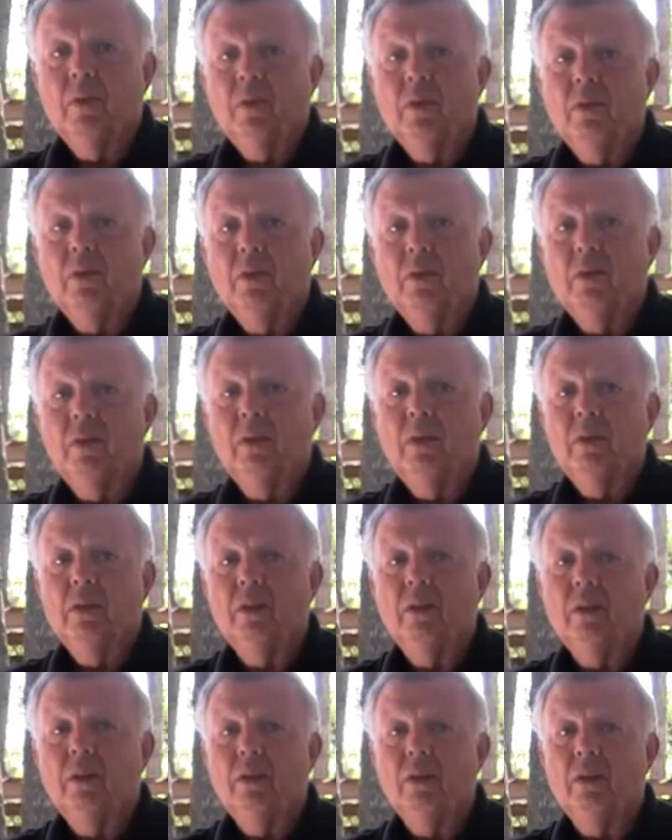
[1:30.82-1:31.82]

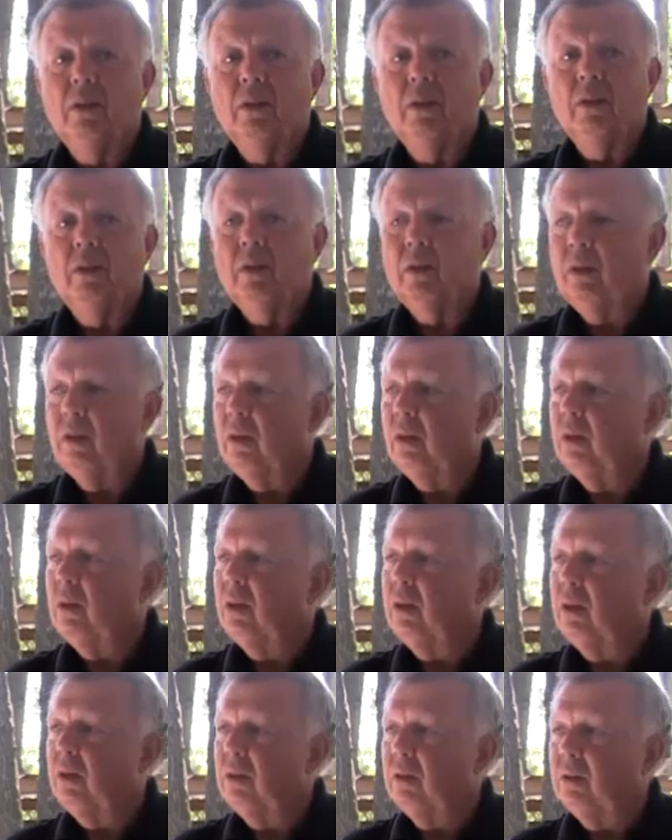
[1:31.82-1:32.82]

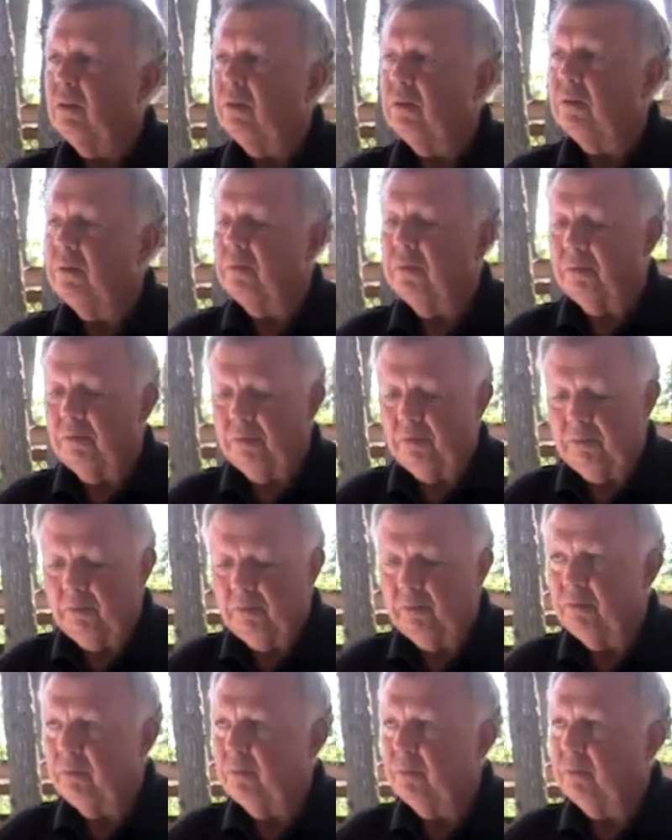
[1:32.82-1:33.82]

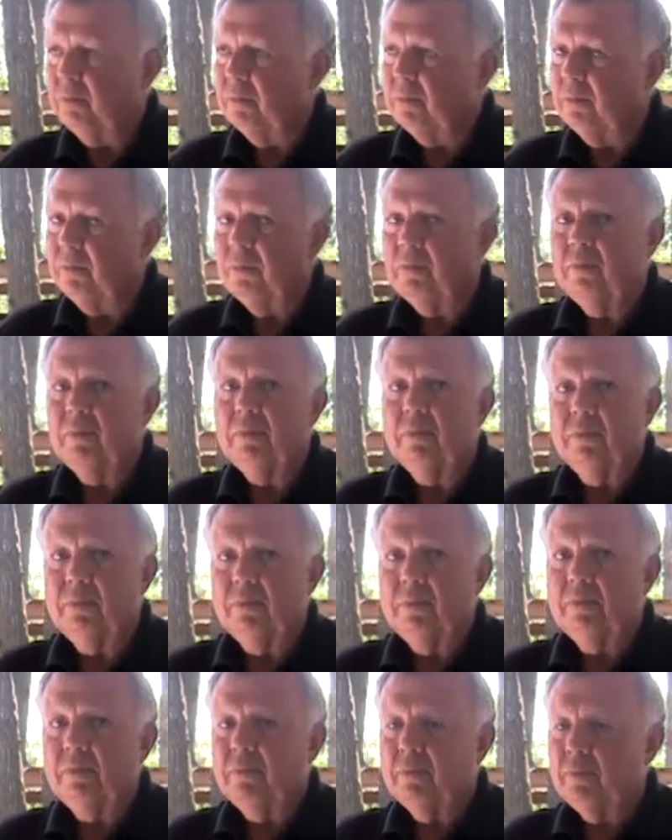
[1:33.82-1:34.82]

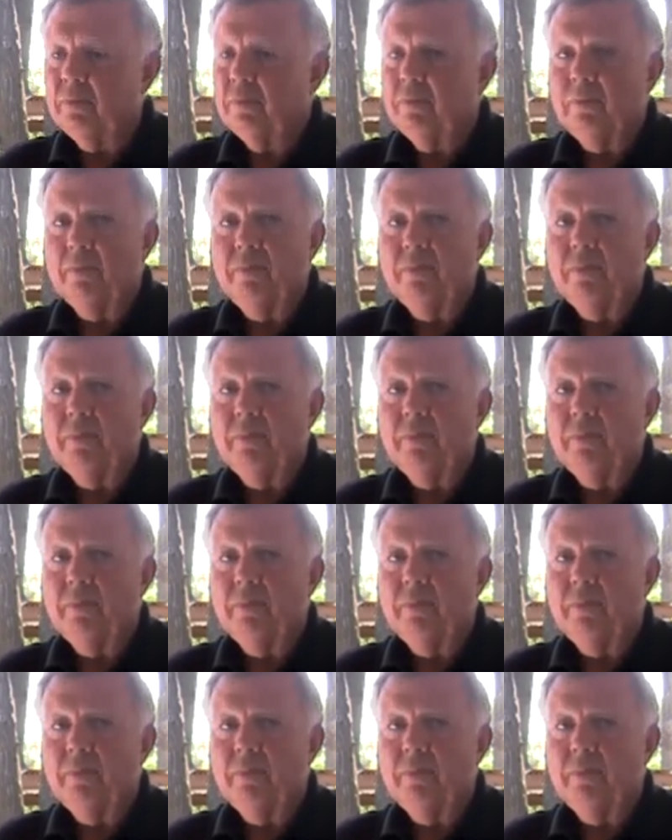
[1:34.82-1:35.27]
(silent)